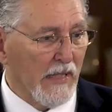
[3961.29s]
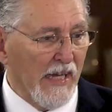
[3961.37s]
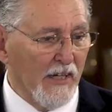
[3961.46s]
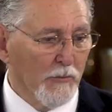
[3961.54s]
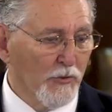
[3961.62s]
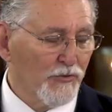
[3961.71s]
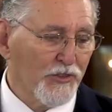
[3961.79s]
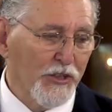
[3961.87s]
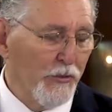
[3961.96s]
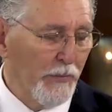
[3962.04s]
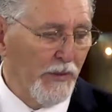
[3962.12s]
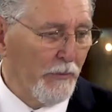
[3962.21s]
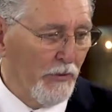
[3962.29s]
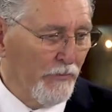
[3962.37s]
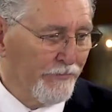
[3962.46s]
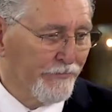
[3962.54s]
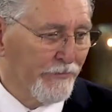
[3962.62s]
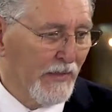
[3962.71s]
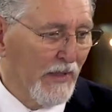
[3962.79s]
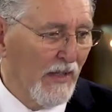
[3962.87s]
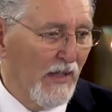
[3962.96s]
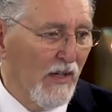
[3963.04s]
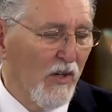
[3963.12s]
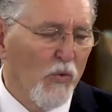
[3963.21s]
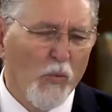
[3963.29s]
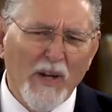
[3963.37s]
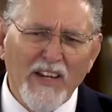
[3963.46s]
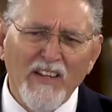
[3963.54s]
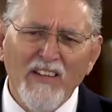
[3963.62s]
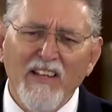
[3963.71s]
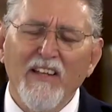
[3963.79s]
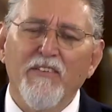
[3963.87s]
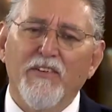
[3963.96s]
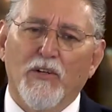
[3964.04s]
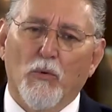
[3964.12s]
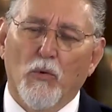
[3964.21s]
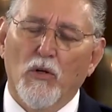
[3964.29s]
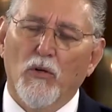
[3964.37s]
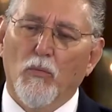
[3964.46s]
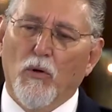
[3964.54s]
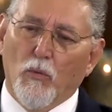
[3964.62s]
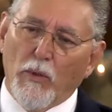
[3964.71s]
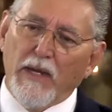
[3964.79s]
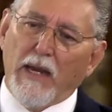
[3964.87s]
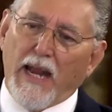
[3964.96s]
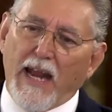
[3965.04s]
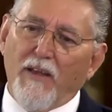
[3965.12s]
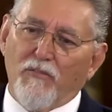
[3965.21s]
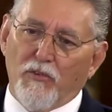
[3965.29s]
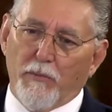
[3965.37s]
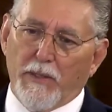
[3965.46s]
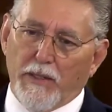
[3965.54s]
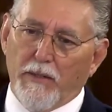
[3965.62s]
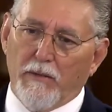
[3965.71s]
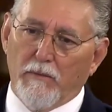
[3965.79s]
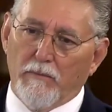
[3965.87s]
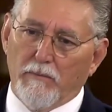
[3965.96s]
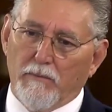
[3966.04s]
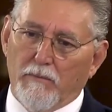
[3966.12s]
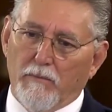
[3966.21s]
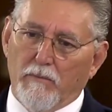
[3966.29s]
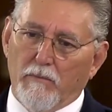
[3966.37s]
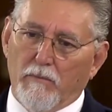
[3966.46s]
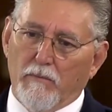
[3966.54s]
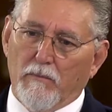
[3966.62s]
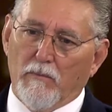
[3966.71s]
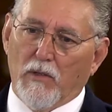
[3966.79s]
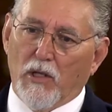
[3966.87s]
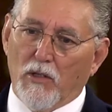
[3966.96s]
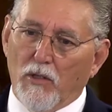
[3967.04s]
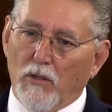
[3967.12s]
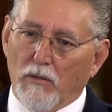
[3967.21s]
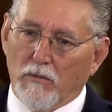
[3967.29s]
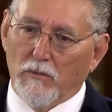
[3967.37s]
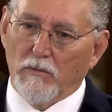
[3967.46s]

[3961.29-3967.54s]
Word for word: Animals kill people. We live in a world where we have to be alert.